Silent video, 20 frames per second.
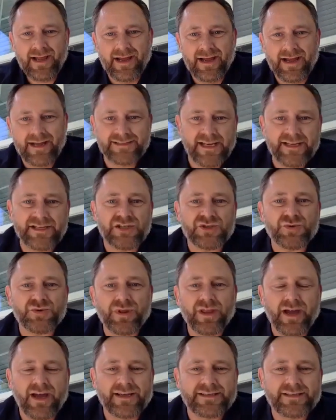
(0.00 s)
Uh, teaches
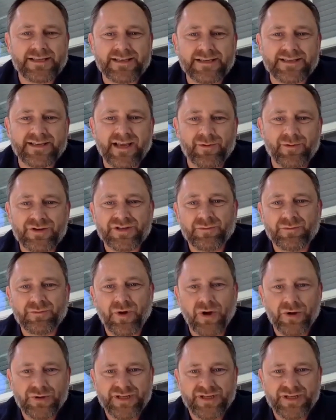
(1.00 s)
with us at the summer
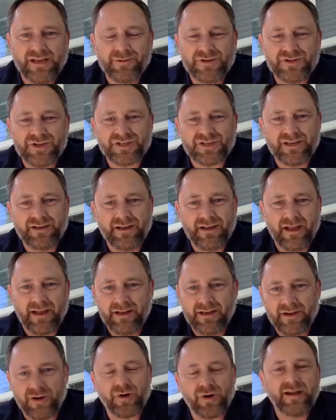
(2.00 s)
symposium is just a,
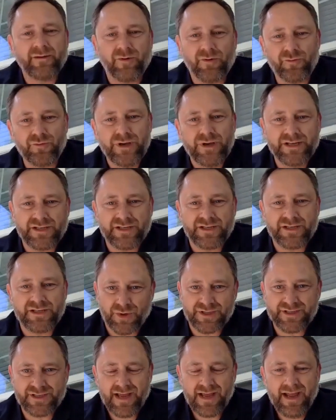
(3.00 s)
an incredible
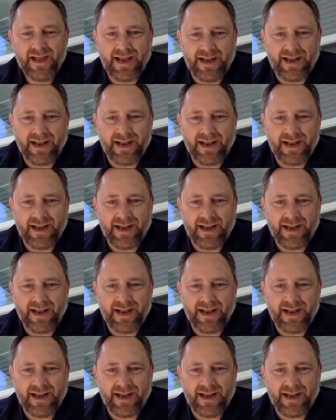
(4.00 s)
resource.